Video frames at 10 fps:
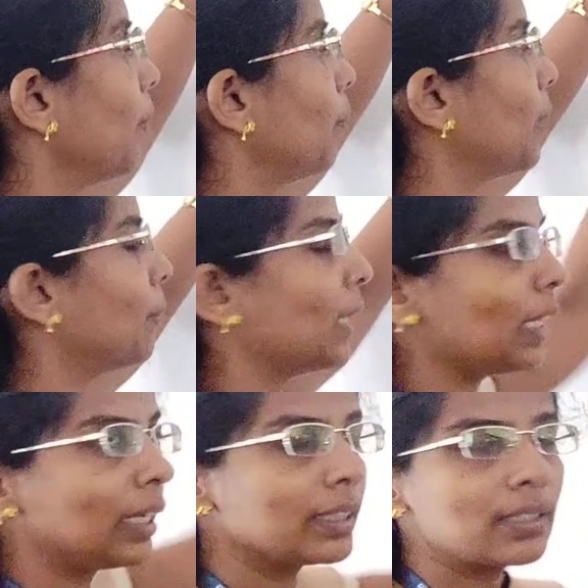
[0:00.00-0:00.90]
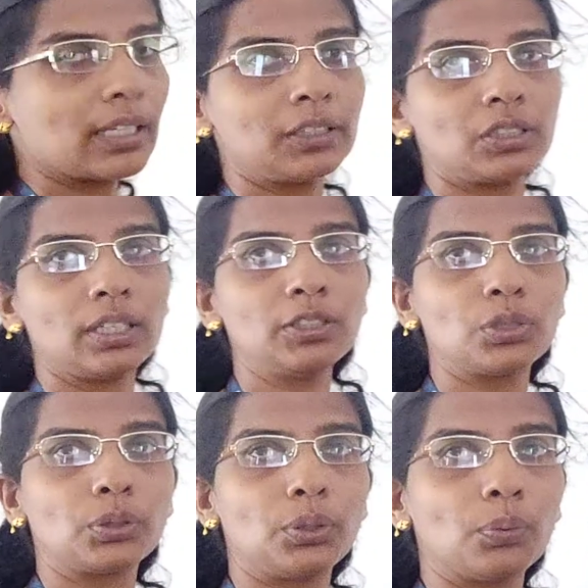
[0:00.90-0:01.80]
by making a state change
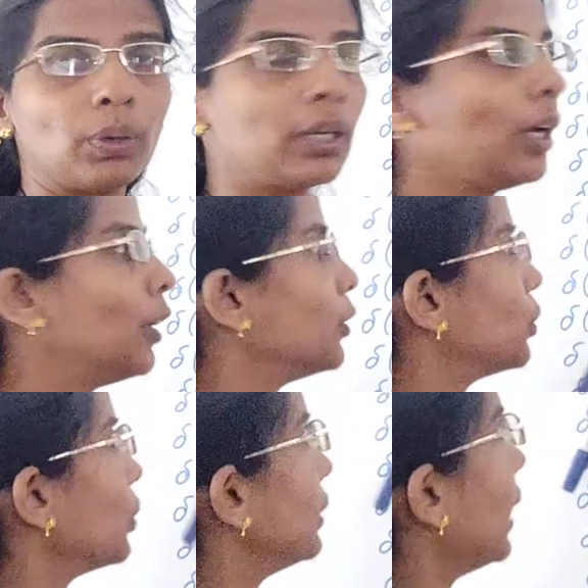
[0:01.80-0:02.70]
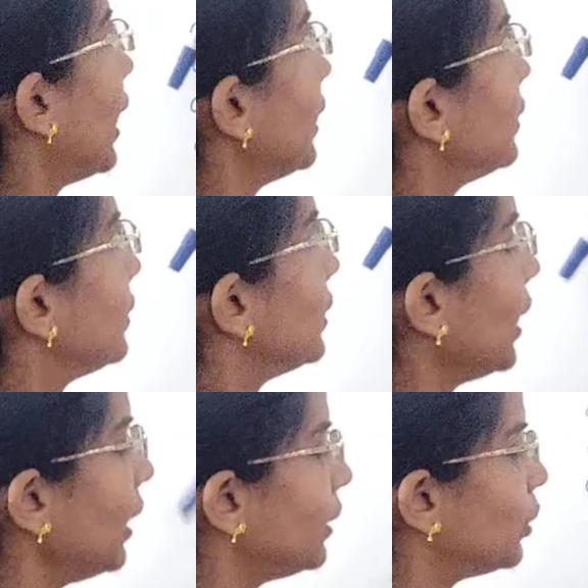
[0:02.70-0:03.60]
q1. So that
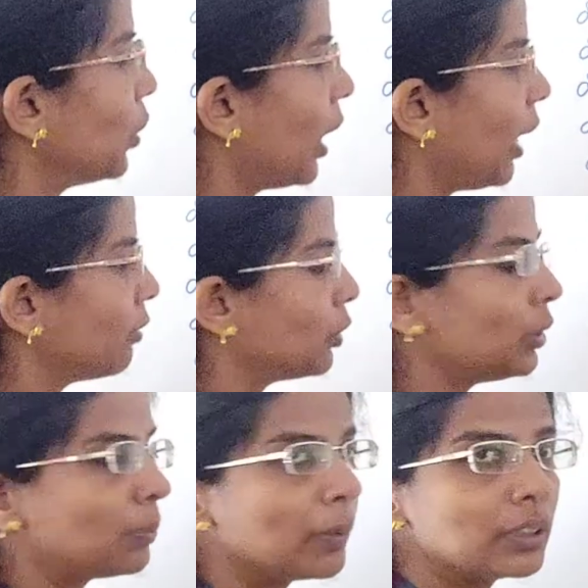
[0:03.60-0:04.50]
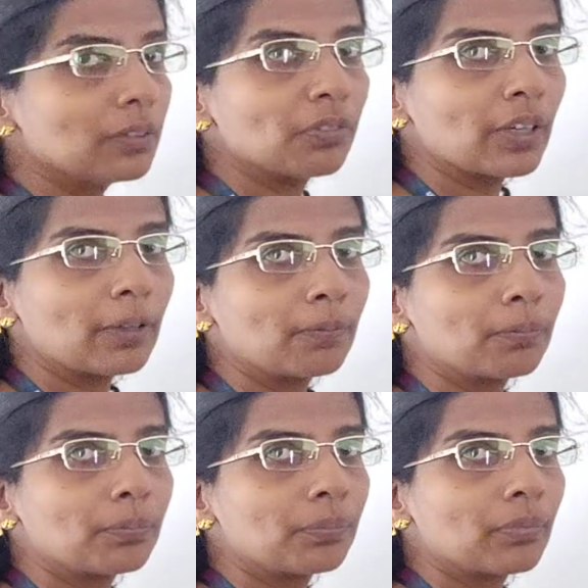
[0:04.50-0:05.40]
state you have to specify.
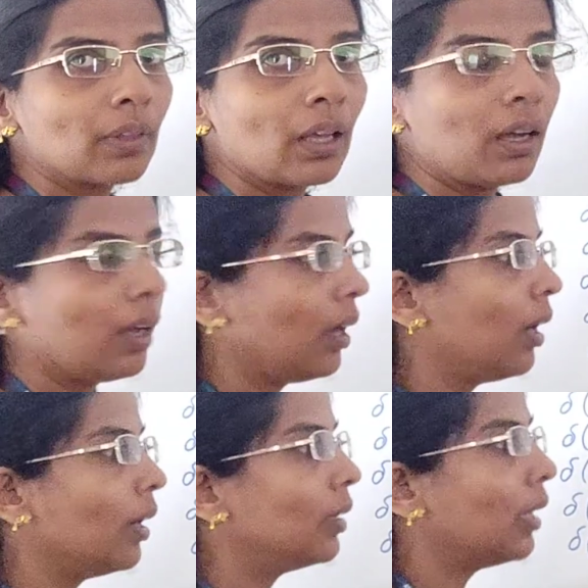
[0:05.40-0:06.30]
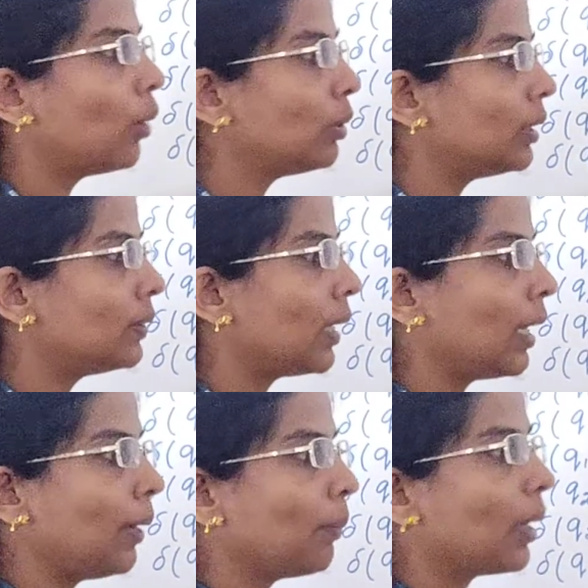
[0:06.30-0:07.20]
Now this
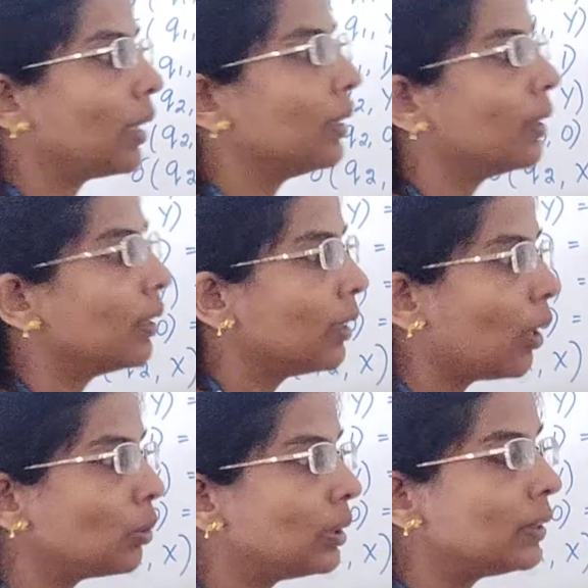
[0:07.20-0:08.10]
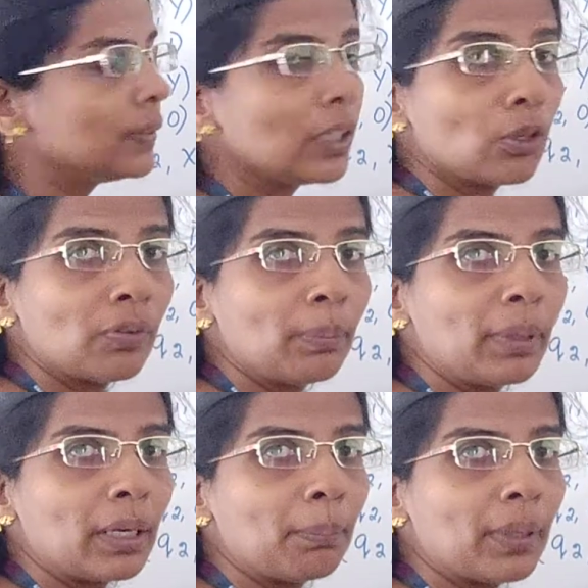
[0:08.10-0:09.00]
0 will
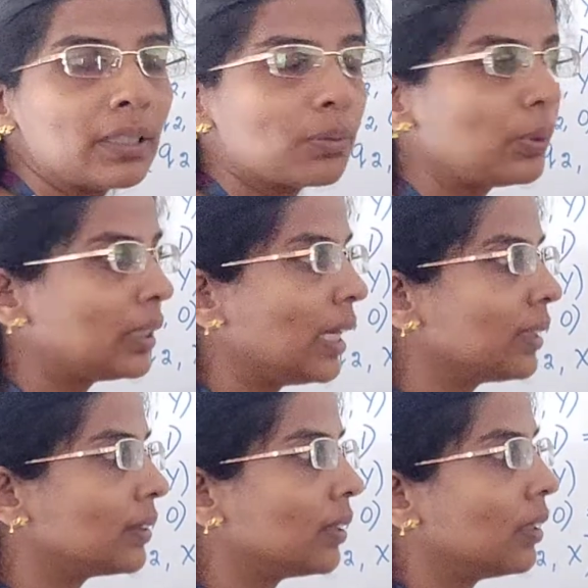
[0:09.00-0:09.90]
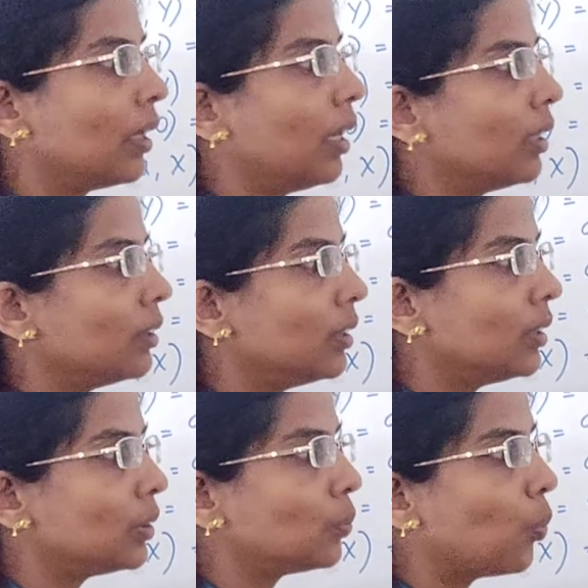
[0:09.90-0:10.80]
be replaced with x.
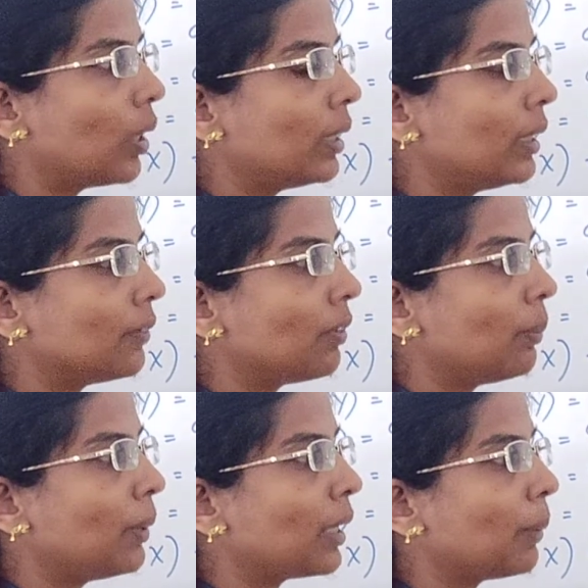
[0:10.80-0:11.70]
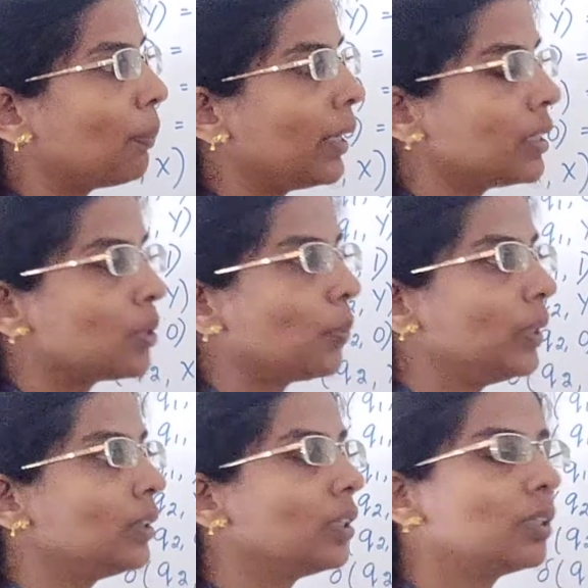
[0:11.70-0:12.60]
This 1 it will be replaced with